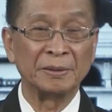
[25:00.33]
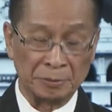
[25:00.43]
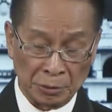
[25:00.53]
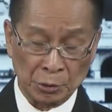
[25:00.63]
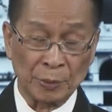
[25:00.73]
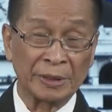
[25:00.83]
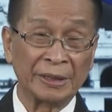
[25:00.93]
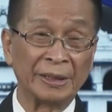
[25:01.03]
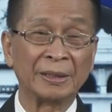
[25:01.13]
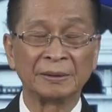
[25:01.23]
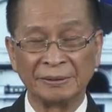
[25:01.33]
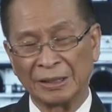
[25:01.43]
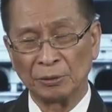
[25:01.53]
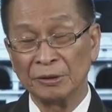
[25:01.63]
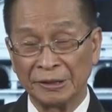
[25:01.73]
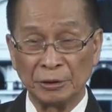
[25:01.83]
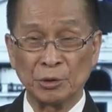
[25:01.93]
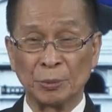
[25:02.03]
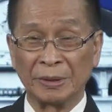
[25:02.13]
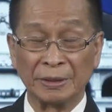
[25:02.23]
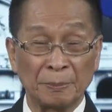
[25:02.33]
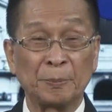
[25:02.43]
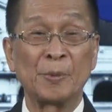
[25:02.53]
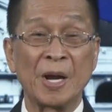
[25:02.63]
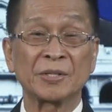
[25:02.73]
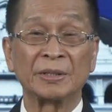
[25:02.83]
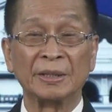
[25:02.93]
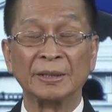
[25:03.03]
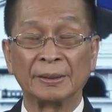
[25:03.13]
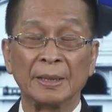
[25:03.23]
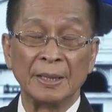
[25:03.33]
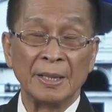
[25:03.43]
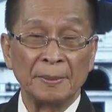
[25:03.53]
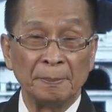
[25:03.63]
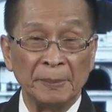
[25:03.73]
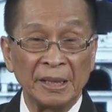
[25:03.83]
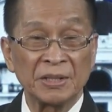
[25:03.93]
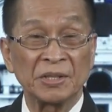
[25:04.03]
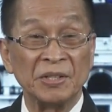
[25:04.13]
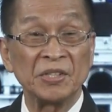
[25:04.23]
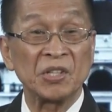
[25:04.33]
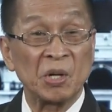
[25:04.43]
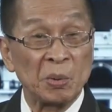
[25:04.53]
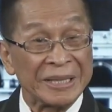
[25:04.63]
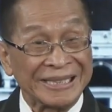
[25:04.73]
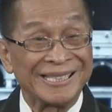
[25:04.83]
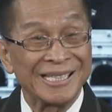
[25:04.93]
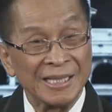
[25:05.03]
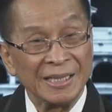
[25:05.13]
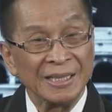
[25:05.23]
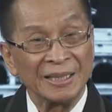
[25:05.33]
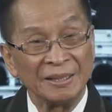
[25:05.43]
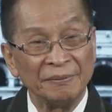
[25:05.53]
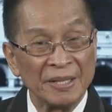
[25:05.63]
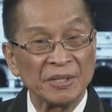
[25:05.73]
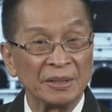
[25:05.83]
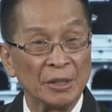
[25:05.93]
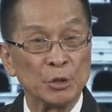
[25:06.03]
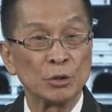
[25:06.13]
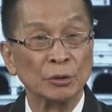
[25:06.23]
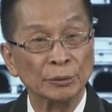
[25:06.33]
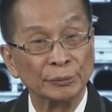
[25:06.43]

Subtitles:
usually, not only usually, the president makes discreet investigation.